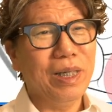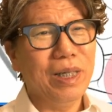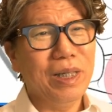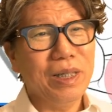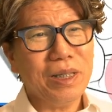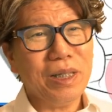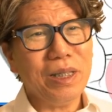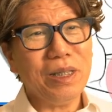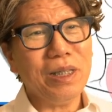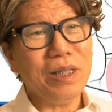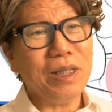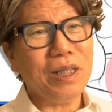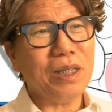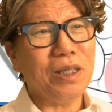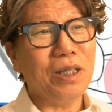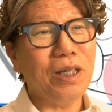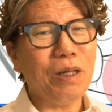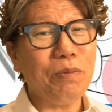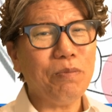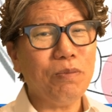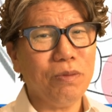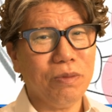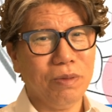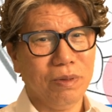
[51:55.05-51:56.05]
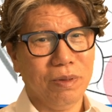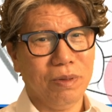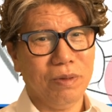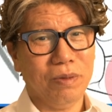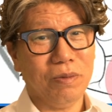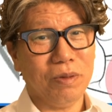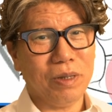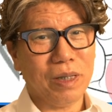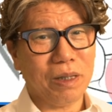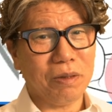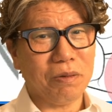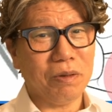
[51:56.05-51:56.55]
There are worse
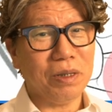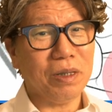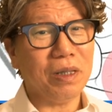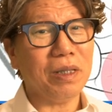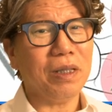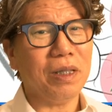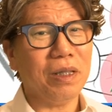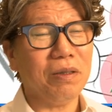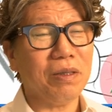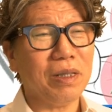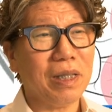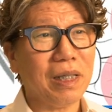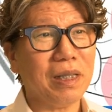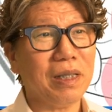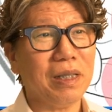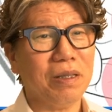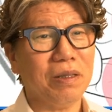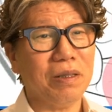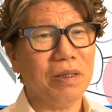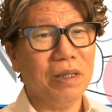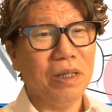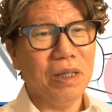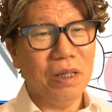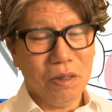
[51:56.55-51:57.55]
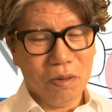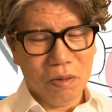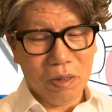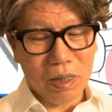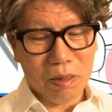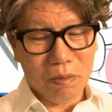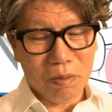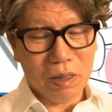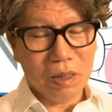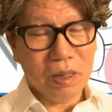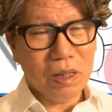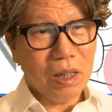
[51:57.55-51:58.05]
scenarios. Some directors will
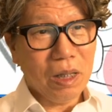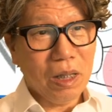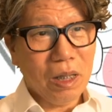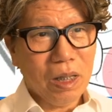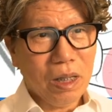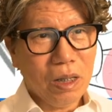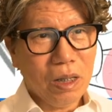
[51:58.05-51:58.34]
grind down the